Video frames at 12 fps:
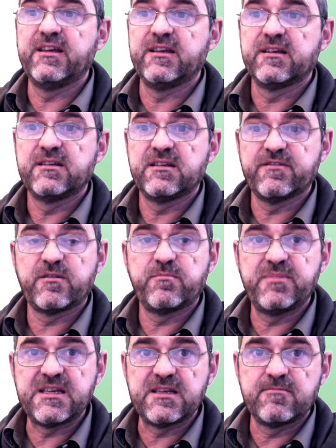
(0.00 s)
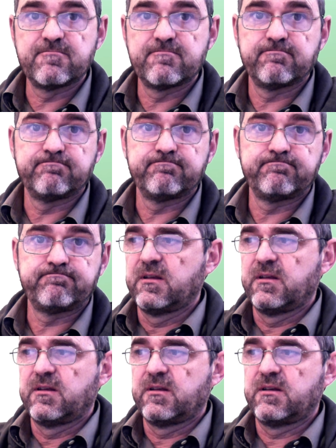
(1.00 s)
A given B
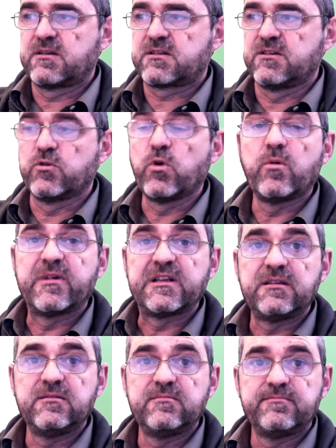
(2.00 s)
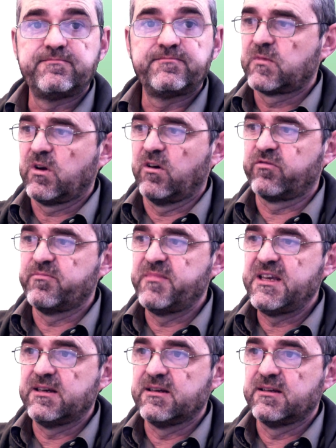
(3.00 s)
as a normal of
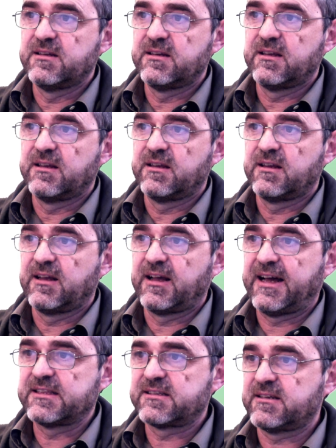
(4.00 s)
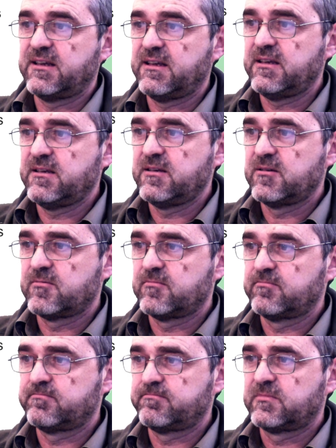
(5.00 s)
mean hat A
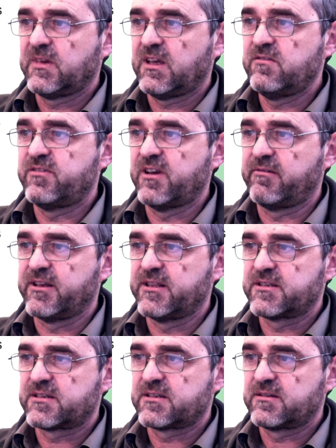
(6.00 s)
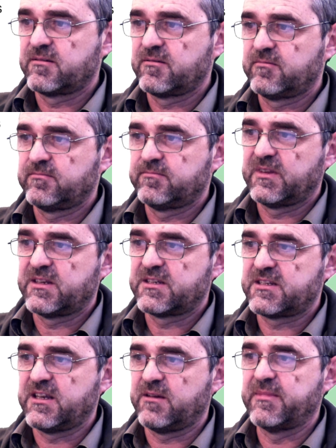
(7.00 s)
and variance
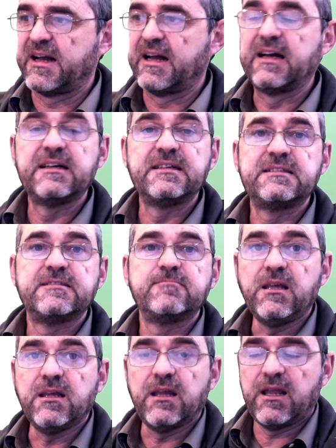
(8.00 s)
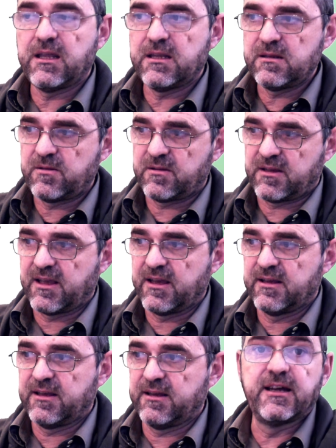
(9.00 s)
sigma EA, the
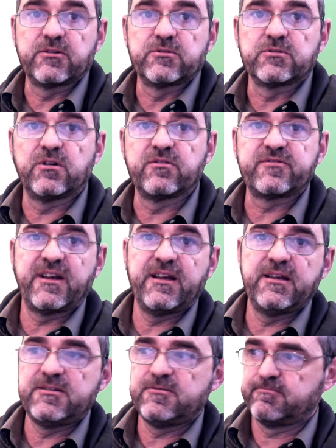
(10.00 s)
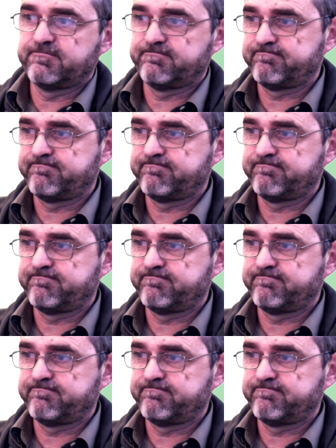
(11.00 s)
error of A.